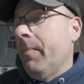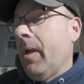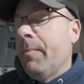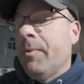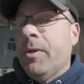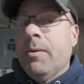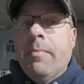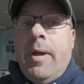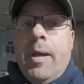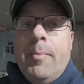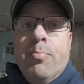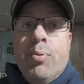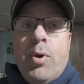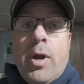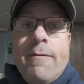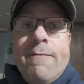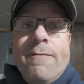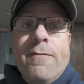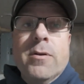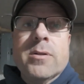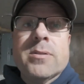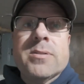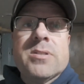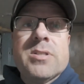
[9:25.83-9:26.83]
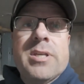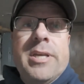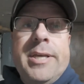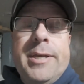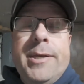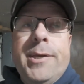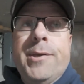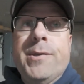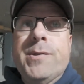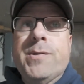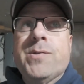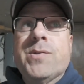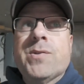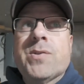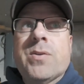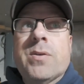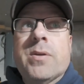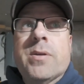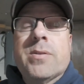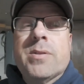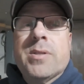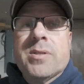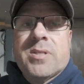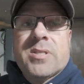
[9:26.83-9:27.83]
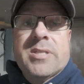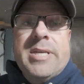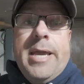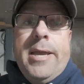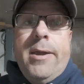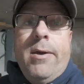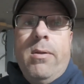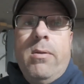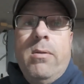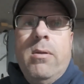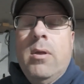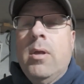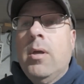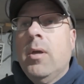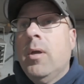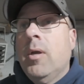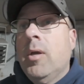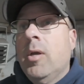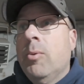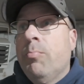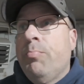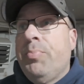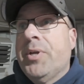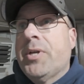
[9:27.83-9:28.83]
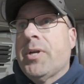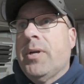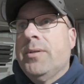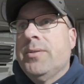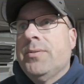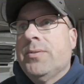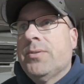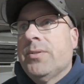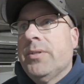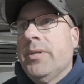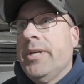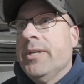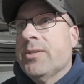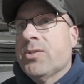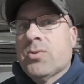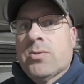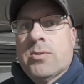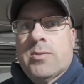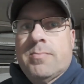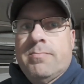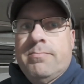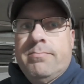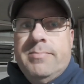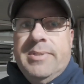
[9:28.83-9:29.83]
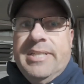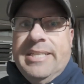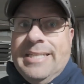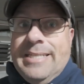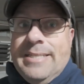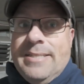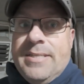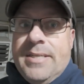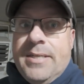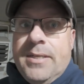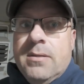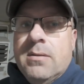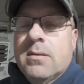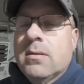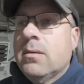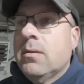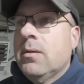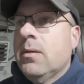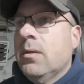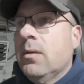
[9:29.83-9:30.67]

mean, my preference is the scale because it's easy.